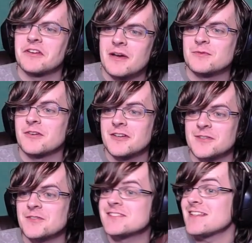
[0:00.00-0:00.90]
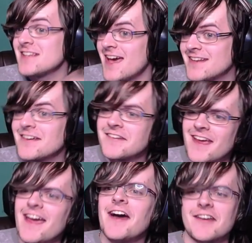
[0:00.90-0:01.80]
gonna come to our conclusions at the end,
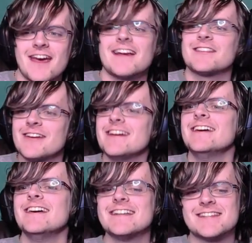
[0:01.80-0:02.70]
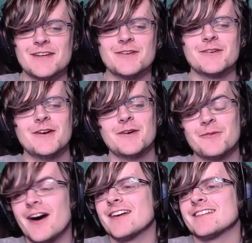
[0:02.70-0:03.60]
okay? Okay, 3, 2,
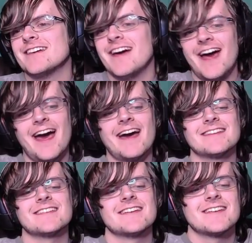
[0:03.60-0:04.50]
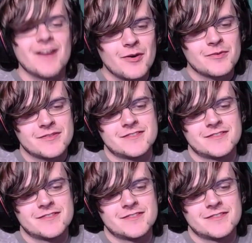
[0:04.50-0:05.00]
1, and go.